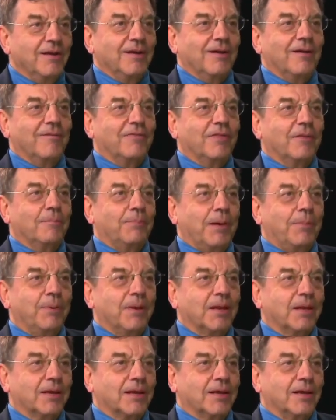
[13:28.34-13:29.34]
of the
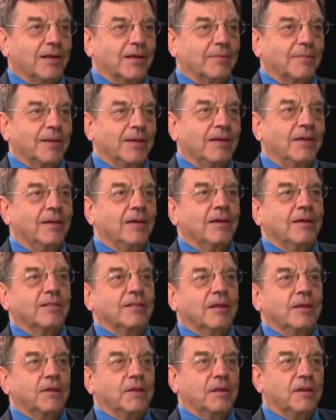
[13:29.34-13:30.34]
bubble economy
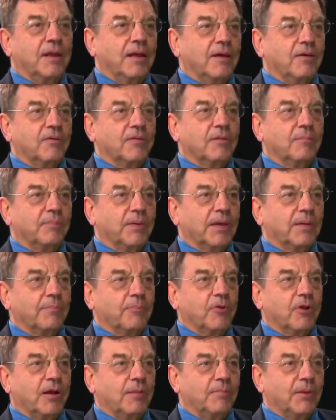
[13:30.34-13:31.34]
that is now the big
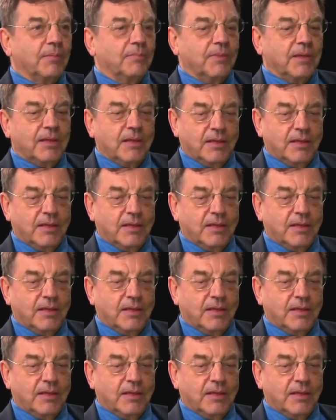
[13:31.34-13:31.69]
problem